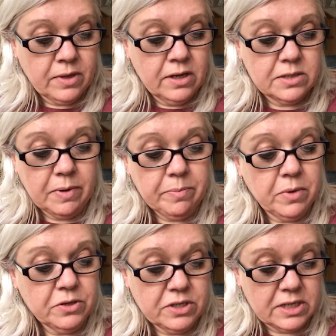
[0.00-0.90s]
spent
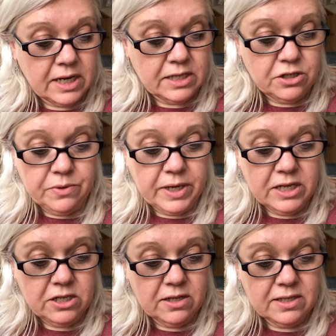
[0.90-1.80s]
most of the day doing
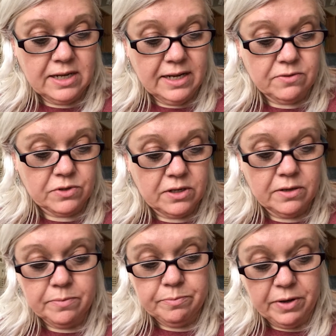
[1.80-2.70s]
each other's nails,
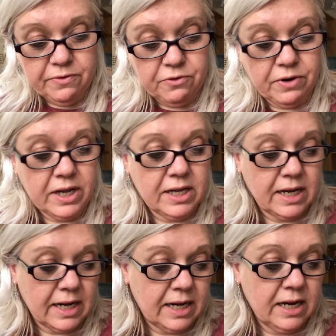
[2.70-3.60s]
buffering and
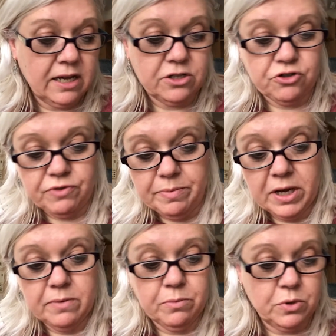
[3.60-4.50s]
cleaning and
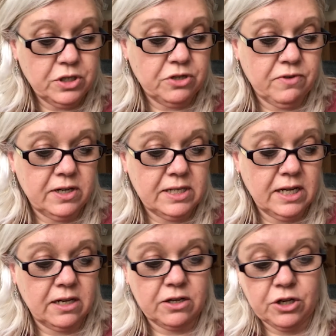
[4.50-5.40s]
trimming and
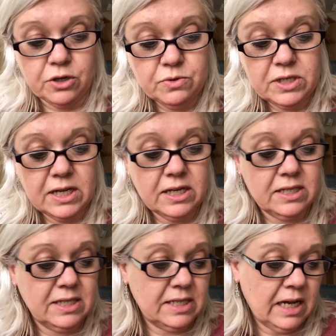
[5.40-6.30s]
moisturising and coating
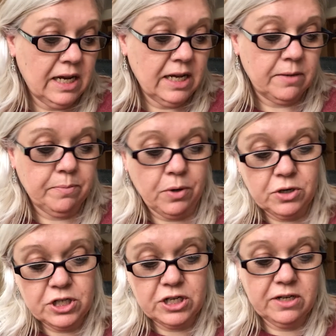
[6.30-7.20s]
and sealing and
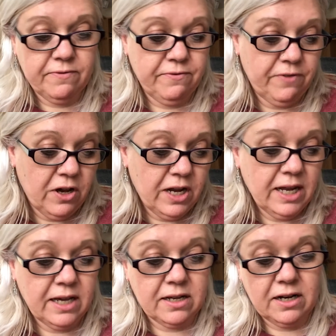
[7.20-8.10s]
polishing and
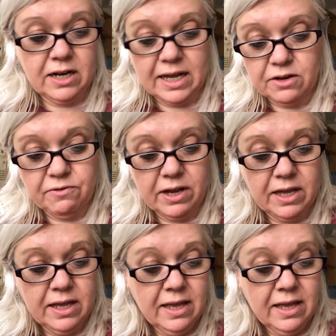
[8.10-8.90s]
filing and lacquering,